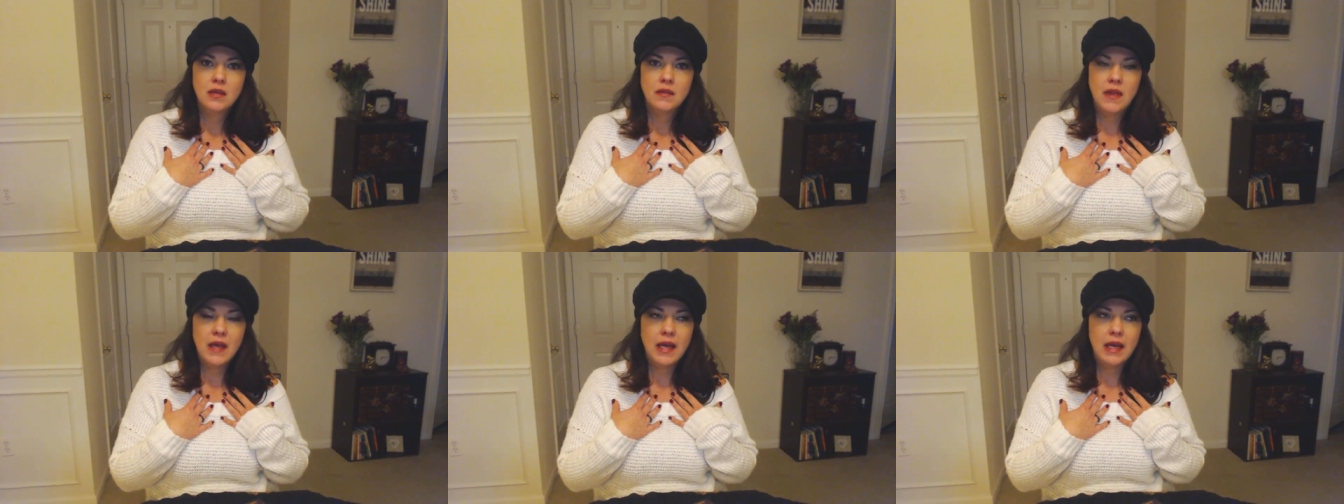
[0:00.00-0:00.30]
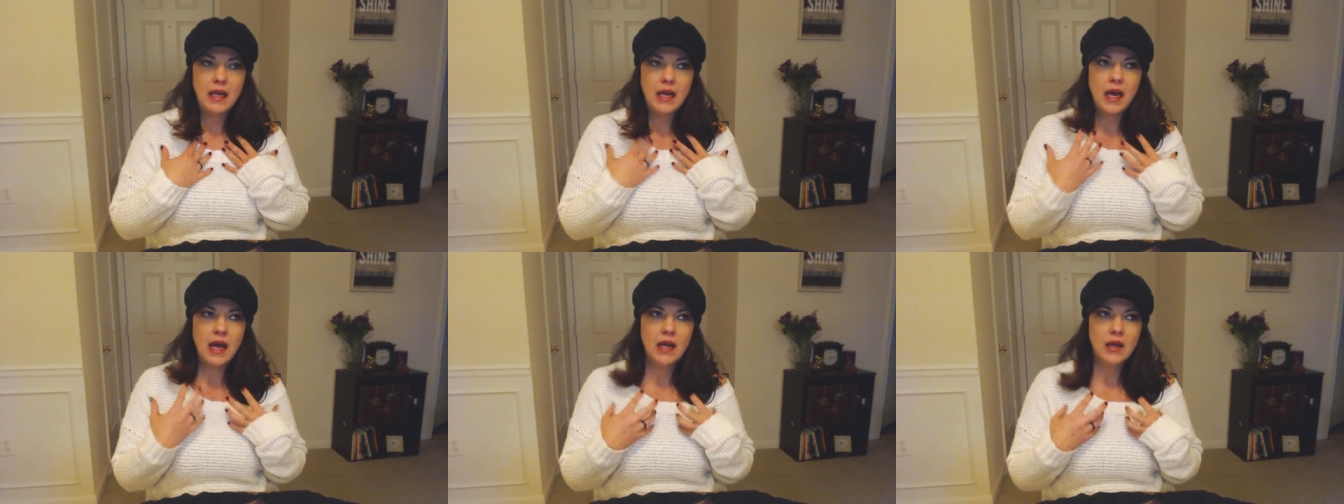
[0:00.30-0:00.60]

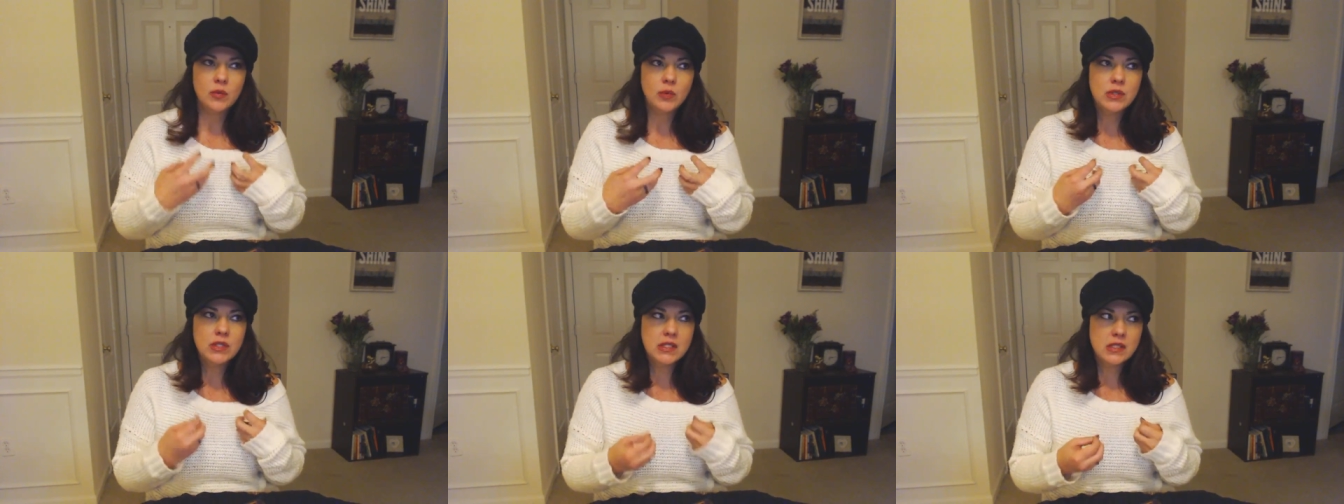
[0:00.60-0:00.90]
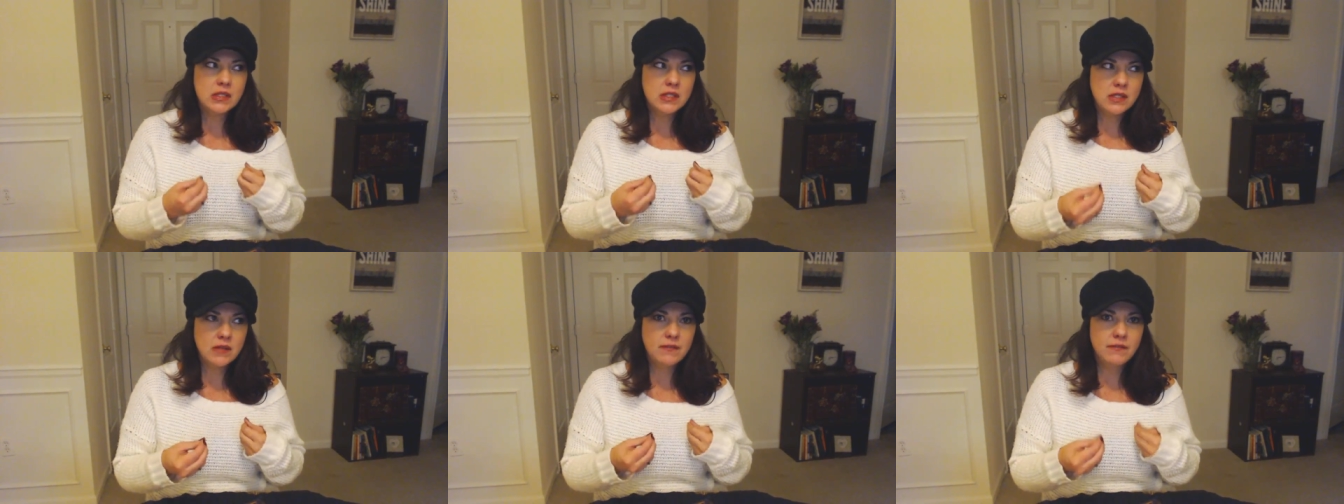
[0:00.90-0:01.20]
that I
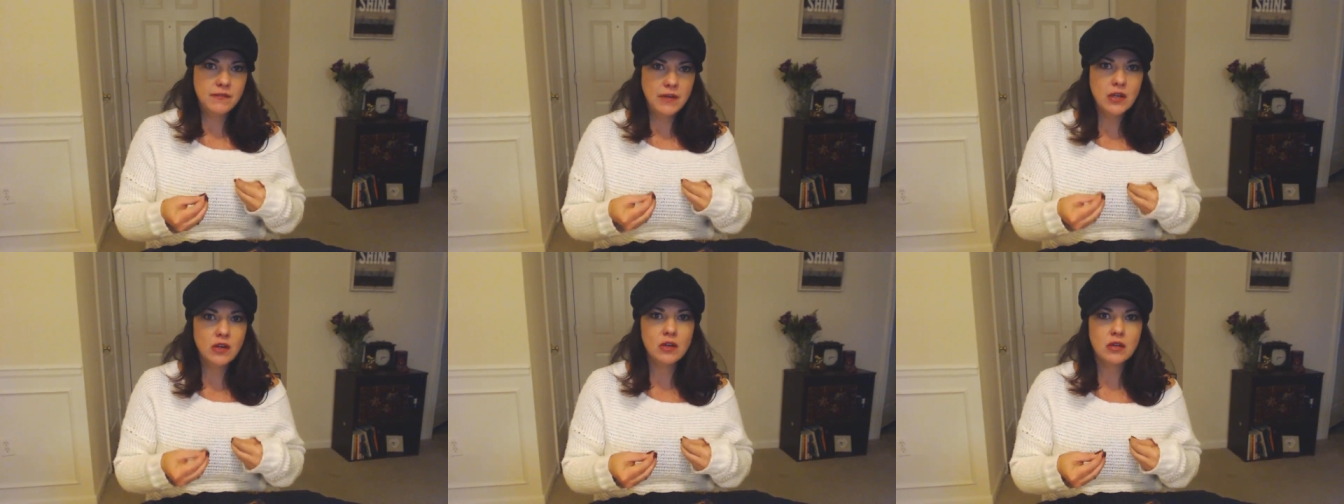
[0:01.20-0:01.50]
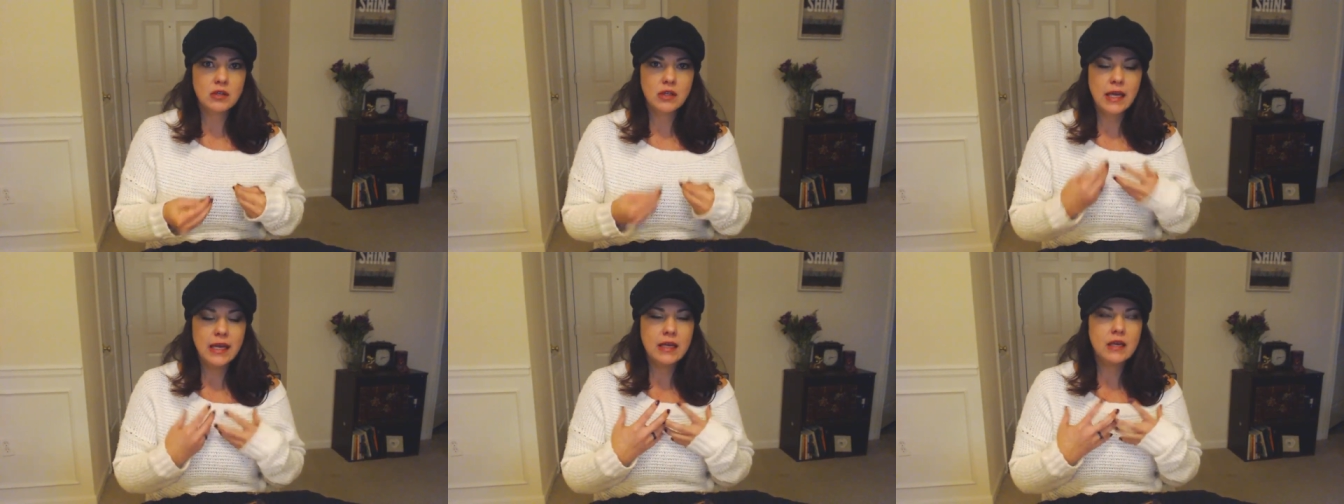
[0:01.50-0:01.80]
was
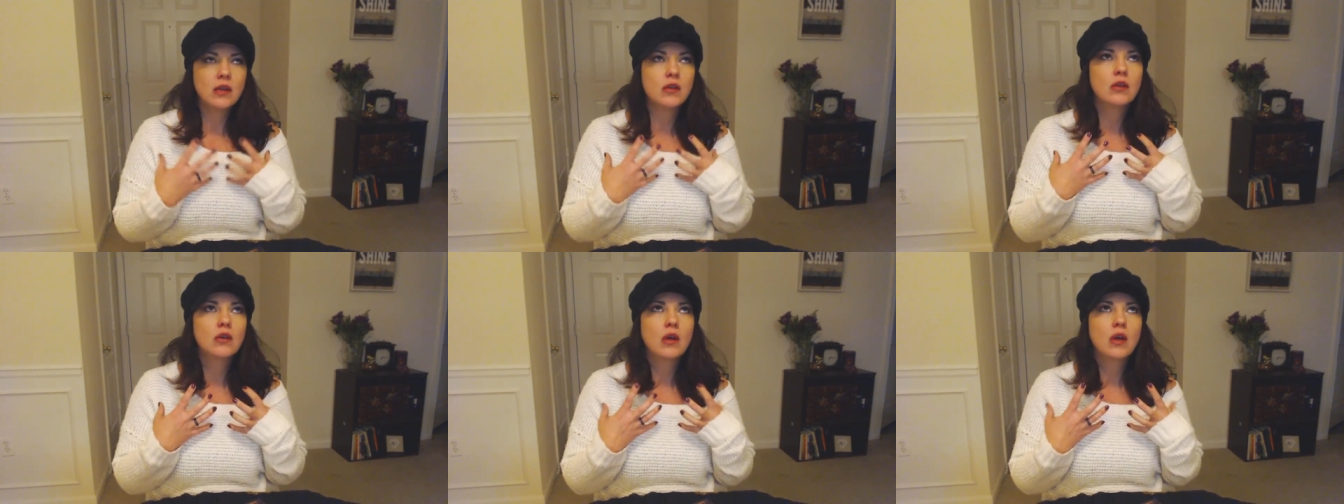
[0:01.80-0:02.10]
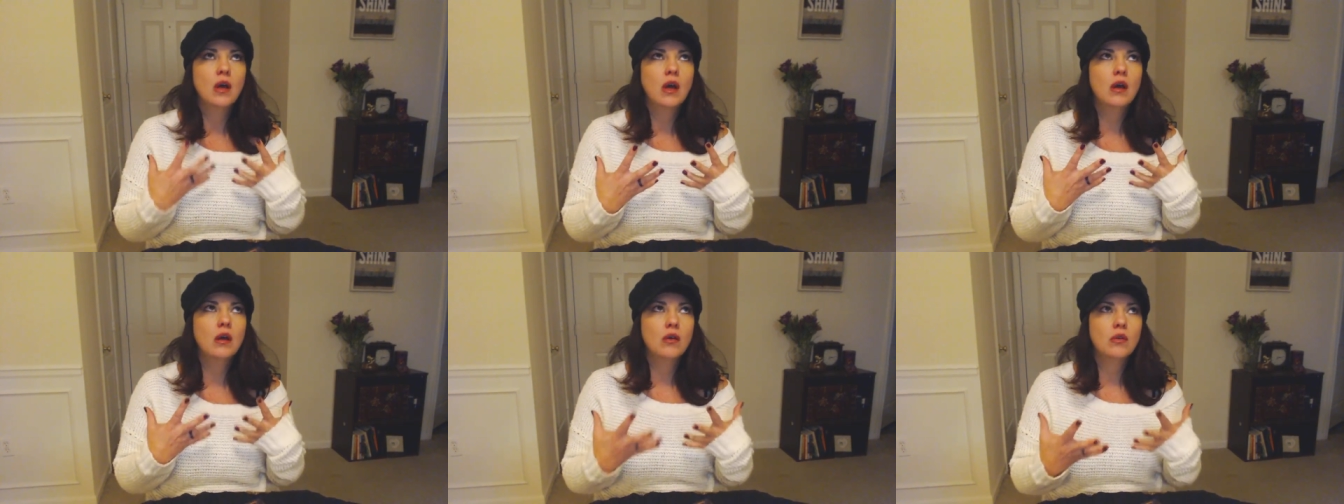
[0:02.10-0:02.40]
severe, like
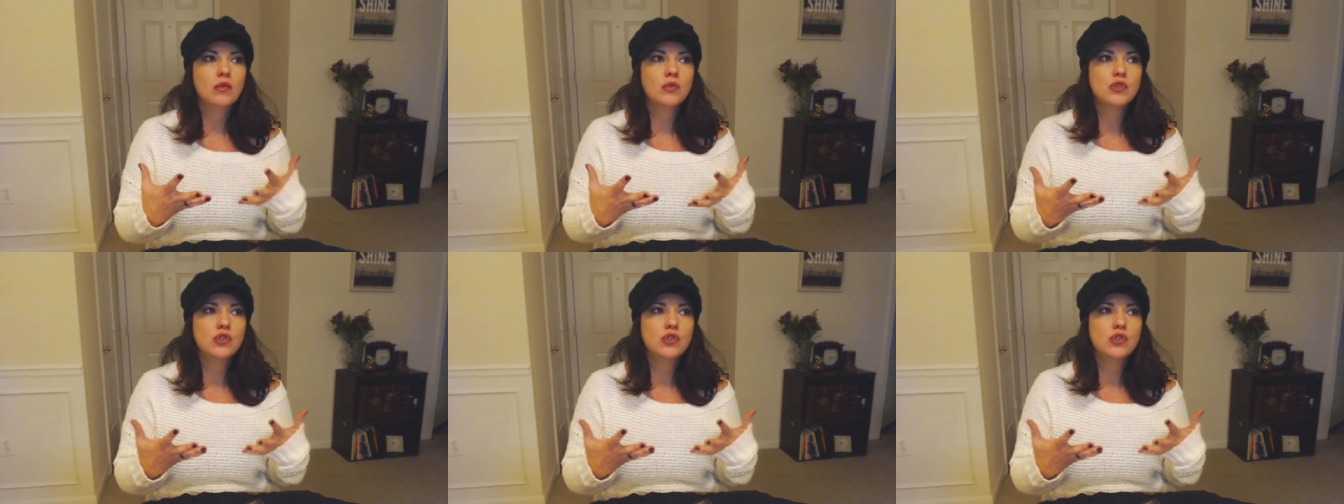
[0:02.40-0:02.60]
uh,